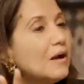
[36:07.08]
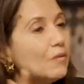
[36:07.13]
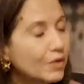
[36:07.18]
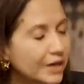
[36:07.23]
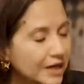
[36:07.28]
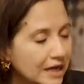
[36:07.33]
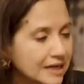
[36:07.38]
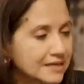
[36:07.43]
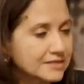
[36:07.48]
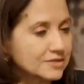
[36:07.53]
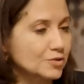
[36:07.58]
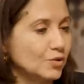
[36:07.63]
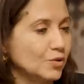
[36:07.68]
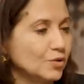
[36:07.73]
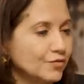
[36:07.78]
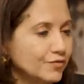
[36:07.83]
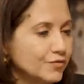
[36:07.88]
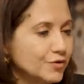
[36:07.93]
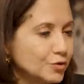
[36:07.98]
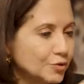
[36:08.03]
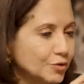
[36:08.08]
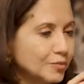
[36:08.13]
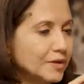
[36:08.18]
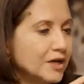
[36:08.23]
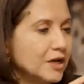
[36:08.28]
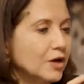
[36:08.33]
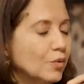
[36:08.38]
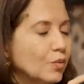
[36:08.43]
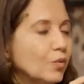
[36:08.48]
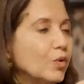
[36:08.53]
I want to ask all of you,
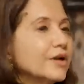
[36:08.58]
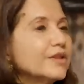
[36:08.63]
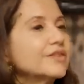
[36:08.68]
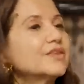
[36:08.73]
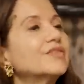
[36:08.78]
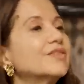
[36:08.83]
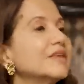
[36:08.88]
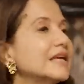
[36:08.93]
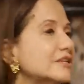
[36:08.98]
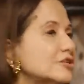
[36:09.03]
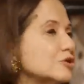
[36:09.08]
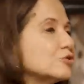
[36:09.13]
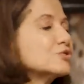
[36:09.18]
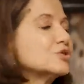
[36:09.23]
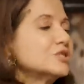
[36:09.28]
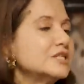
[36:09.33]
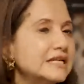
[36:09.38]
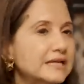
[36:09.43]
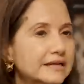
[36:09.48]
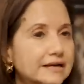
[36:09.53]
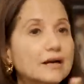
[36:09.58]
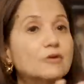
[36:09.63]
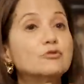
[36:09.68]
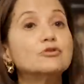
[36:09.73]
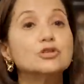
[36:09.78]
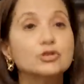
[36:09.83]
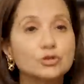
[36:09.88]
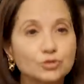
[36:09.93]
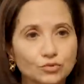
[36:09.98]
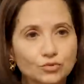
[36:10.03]
what are the things you see
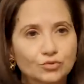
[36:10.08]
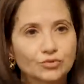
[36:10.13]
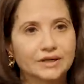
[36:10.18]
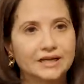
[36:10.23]
around you